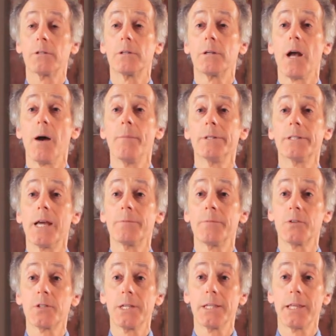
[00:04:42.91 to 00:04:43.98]
common type
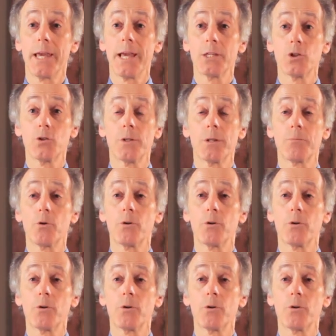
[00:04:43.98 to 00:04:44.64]
of skin cancer that